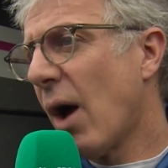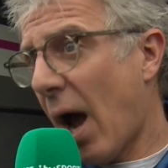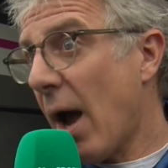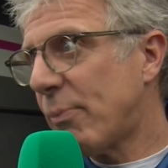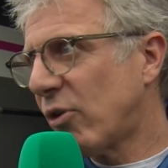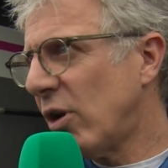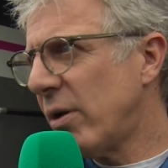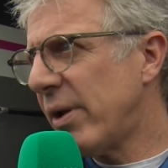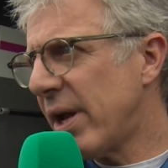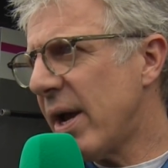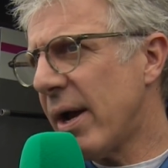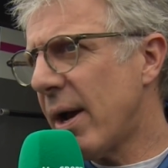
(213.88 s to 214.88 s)

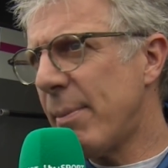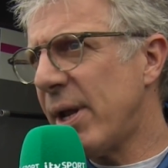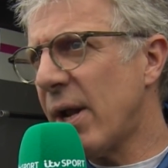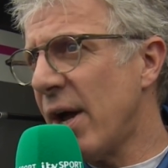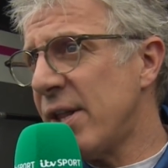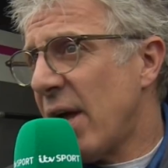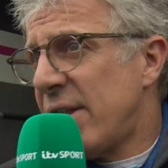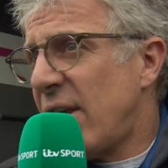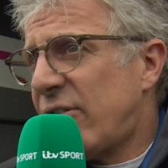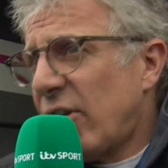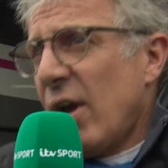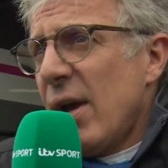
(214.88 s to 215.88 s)
Absolutely, yeah. I mean, and
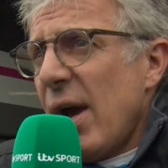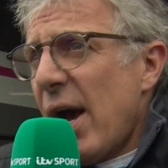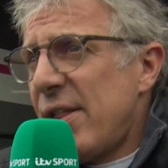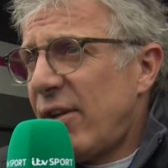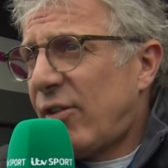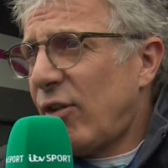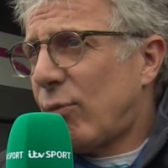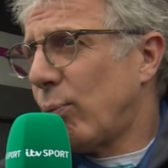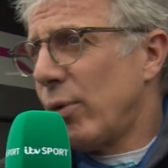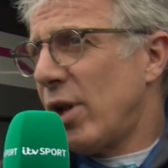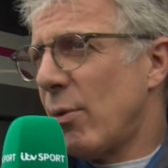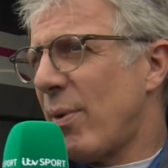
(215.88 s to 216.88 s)
this is,
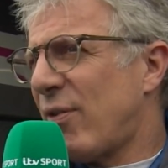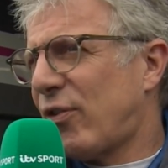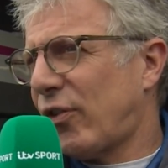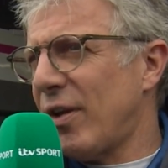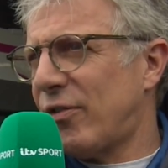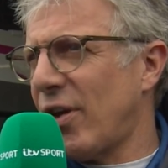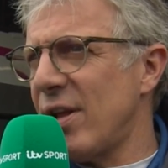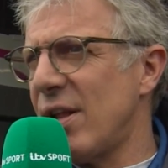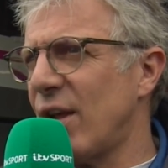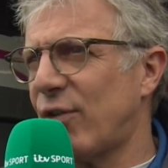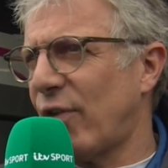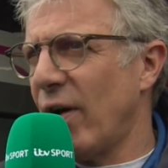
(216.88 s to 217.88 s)
we've seen
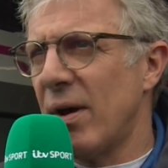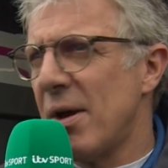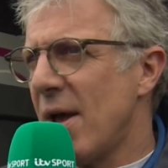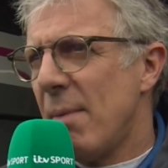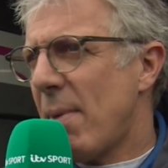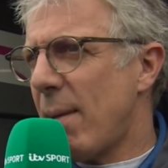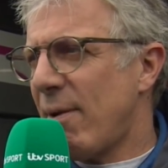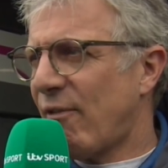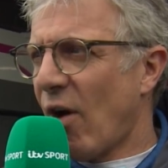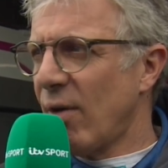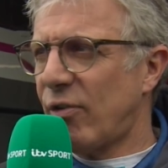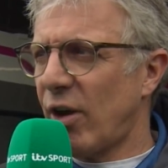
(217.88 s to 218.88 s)
this for maybe
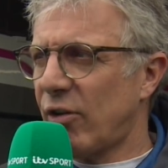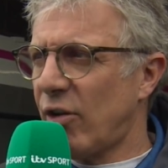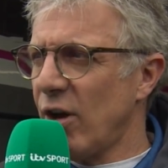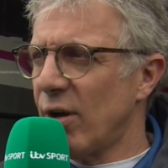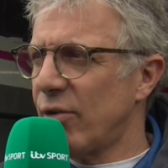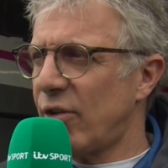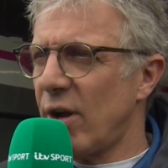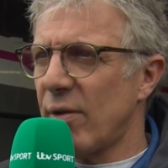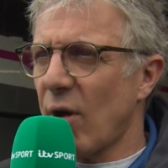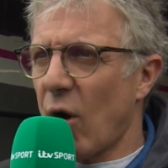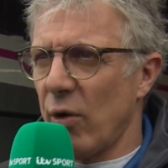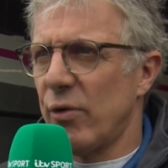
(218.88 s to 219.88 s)
5-6 years.
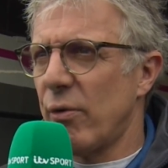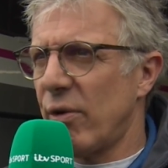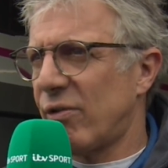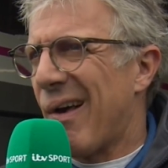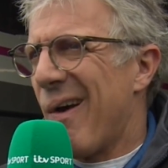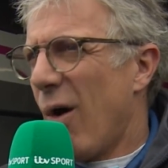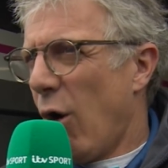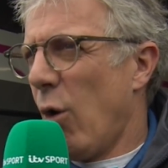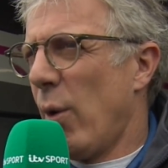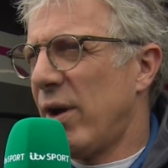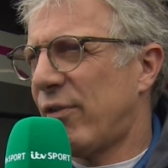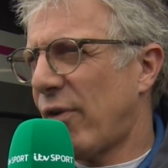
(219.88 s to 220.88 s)
The Honda is
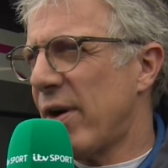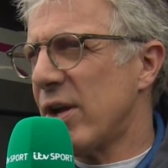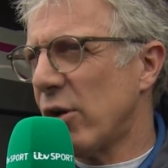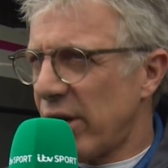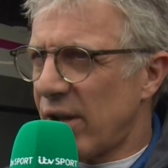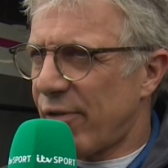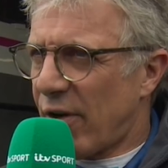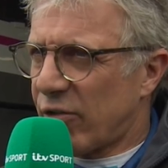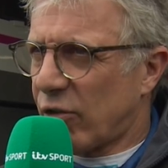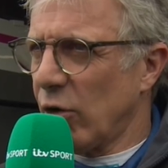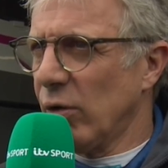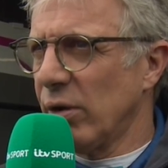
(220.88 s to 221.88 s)
always very good in the
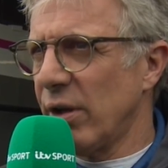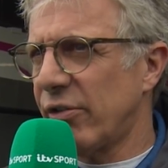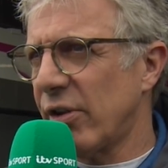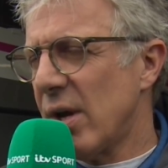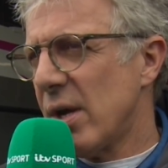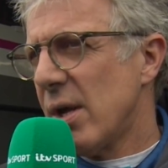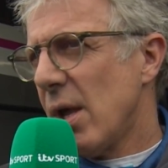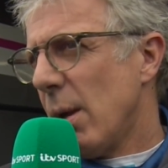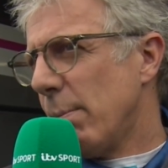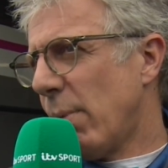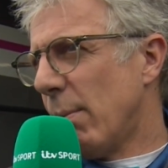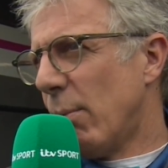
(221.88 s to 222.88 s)
fast corners,
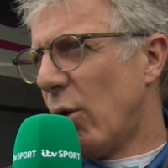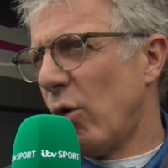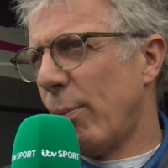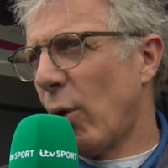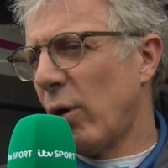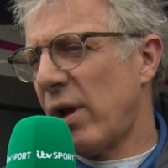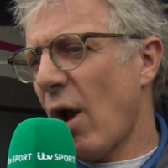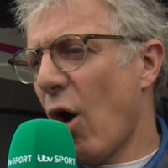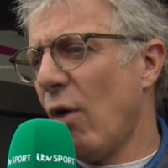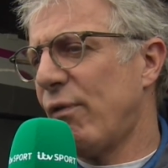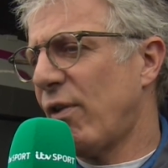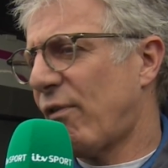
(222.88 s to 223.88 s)
but more importantly,
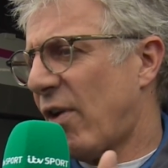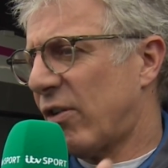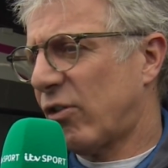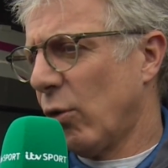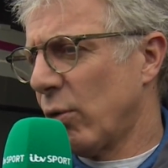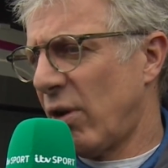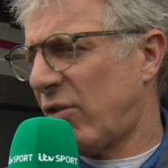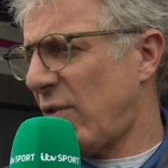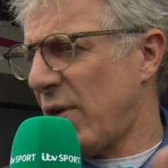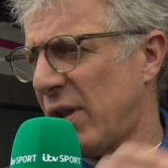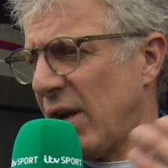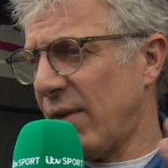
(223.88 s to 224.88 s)
off the fast corners.
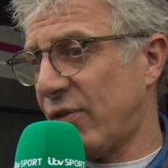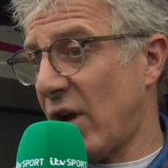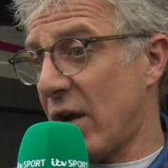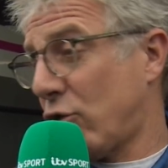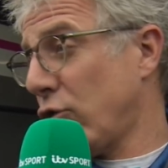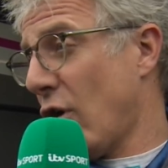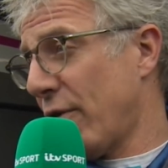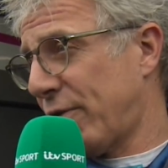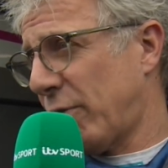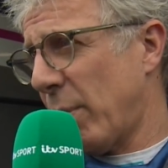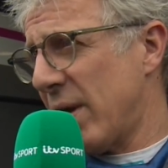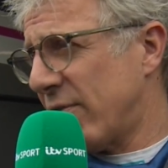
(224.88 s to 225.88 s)
If you think of, say,
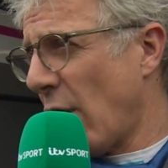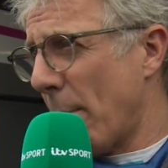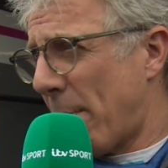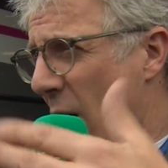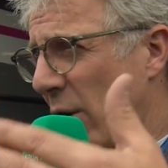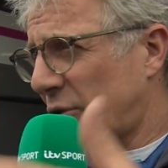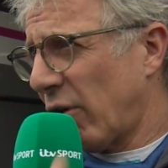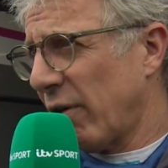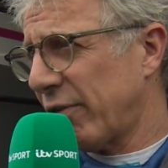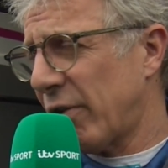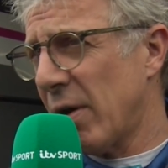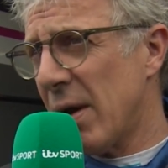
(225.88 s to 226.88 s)
Croft, where you've got
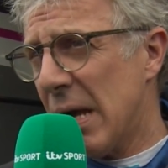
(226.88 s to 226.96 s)
Barcroft,